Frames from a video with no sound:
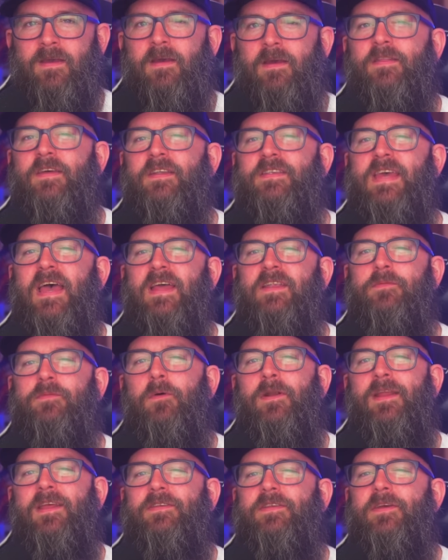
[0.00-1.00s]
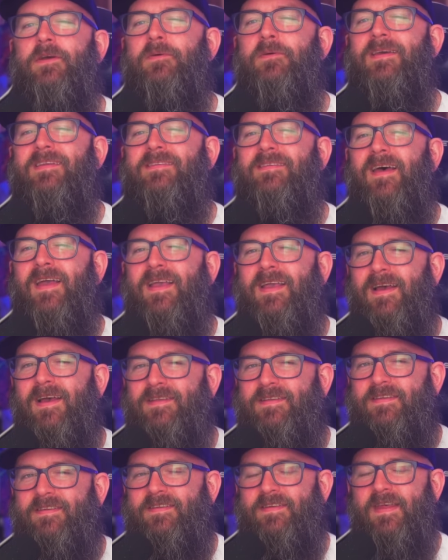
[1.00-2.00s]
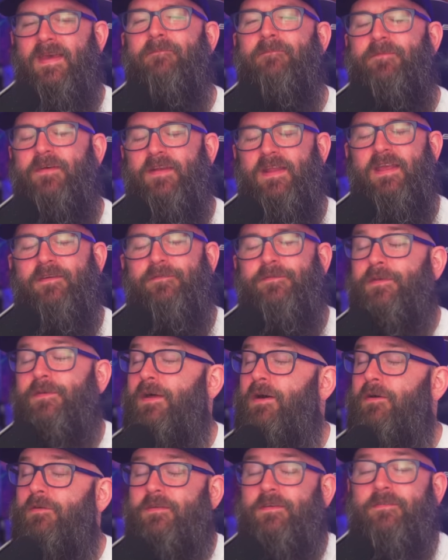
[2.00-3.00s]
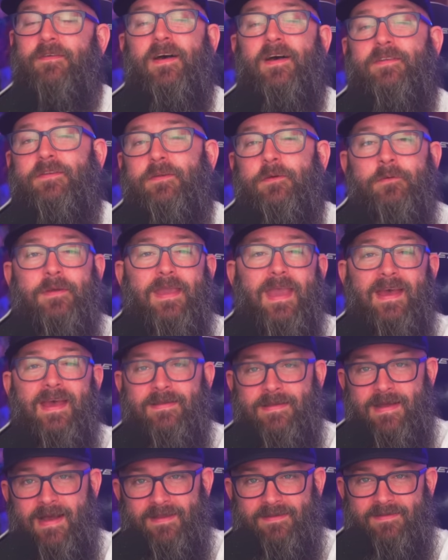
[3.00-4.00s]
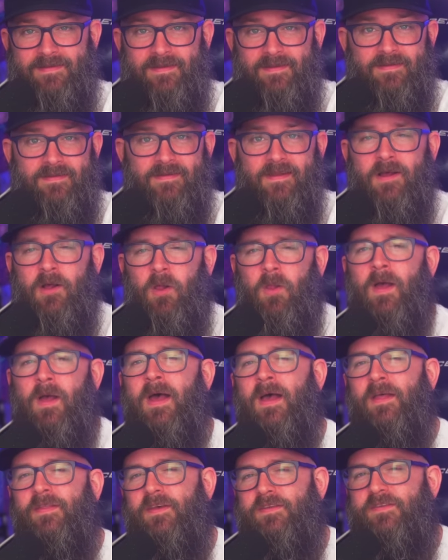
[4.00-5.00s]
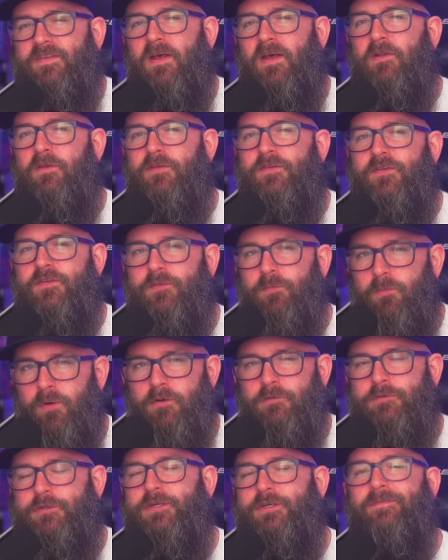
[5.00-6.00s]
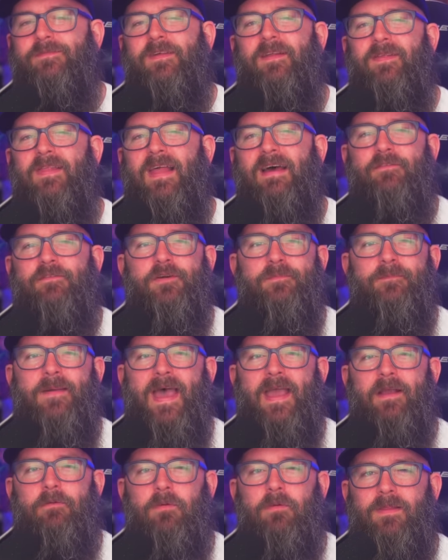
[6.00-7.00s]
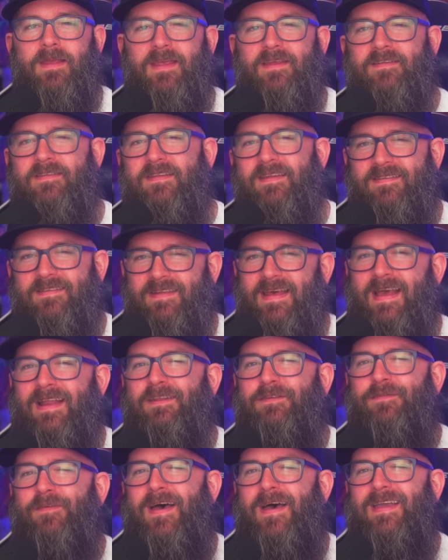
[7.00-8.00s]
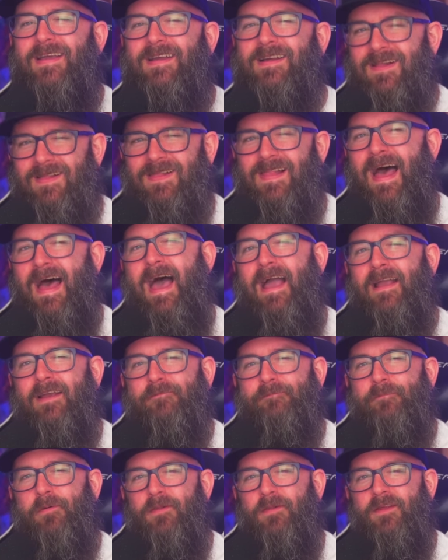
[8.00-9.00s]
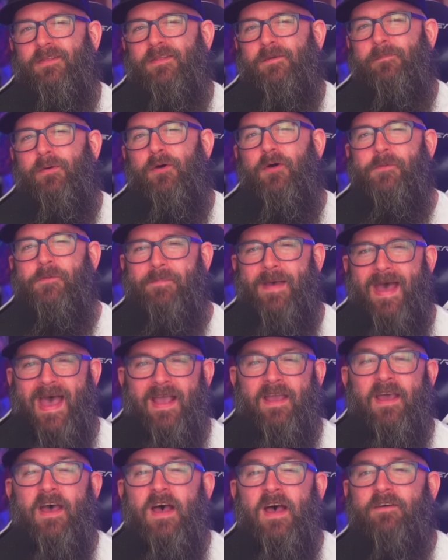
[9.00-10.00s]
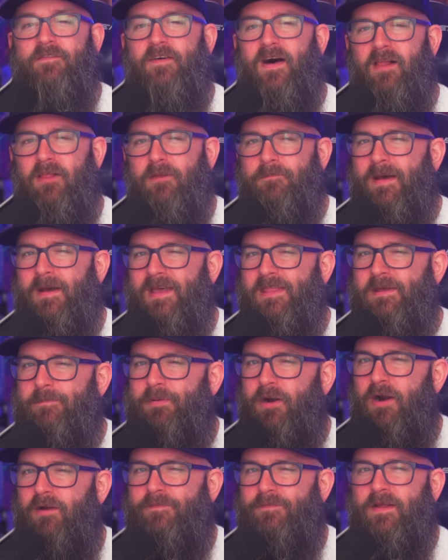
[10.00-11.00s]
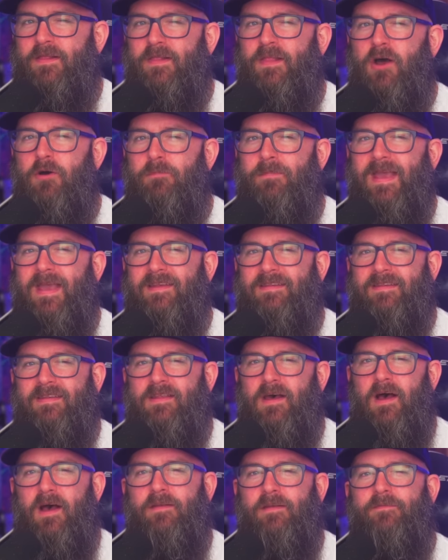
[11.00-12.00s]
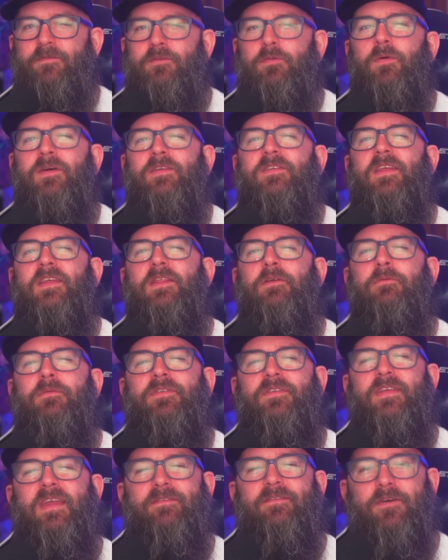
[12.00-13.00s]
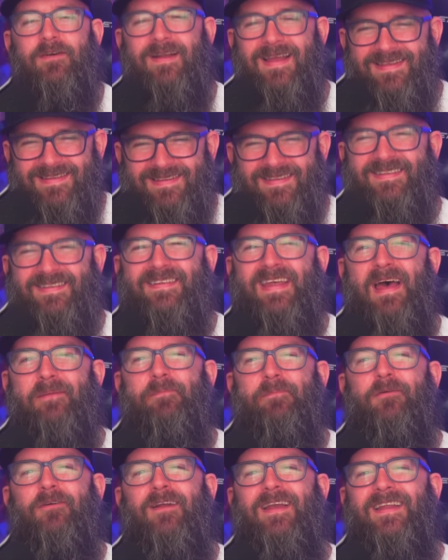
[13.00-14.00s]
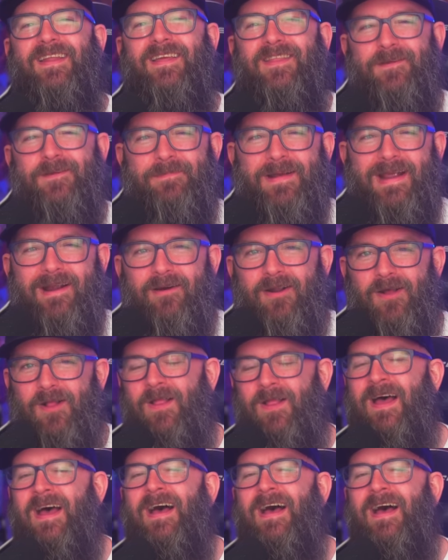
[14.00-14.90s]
The 10/22 is like a symphony for those of us who cannot sit still. The subtle swoosh of the levered mag release, the satisfying clack of pulling the bolt back, followed by the perfect low bass thud of twisting the receiver and separating the barrel.